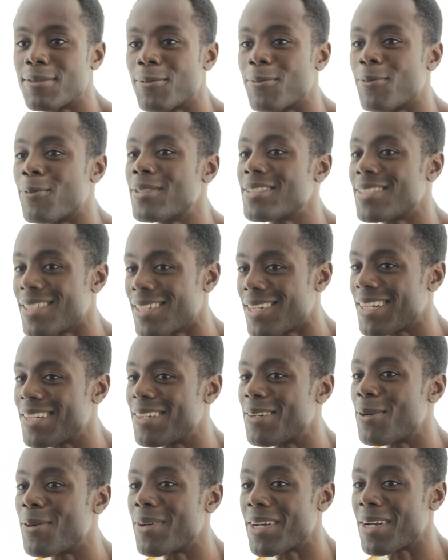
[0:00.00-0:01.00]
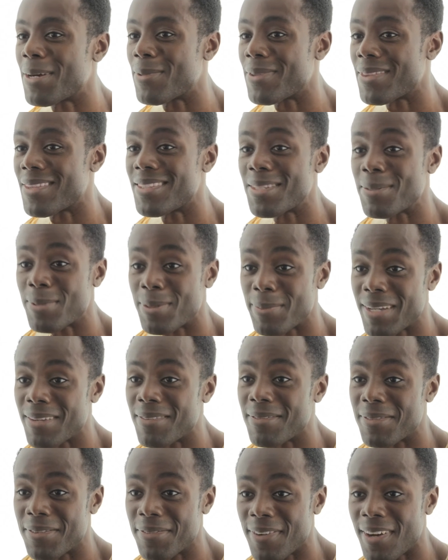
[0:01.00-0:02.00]
What's it like growing up with a diplomat
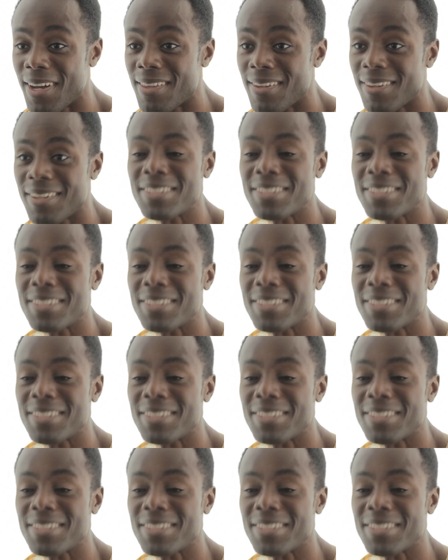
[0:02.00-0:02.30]
of a father?